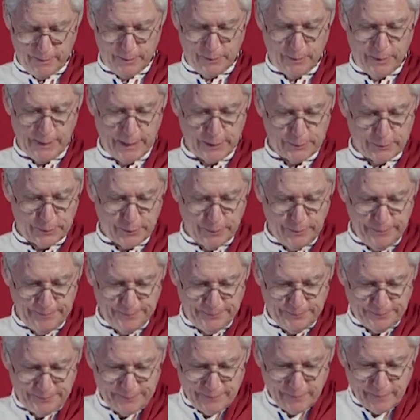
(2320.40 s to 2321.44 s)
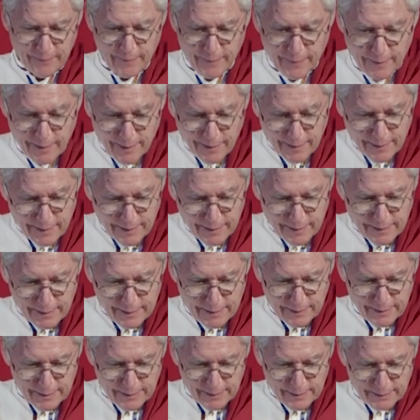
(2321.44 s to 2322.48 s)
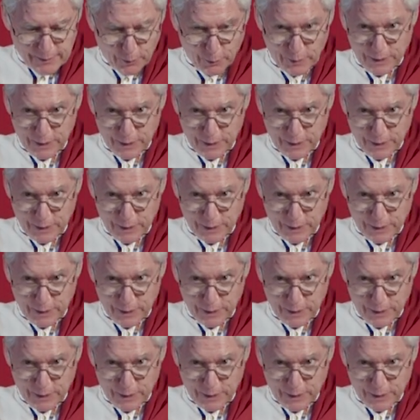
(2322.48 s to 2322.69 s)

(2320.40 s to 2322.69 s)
Buonasso. So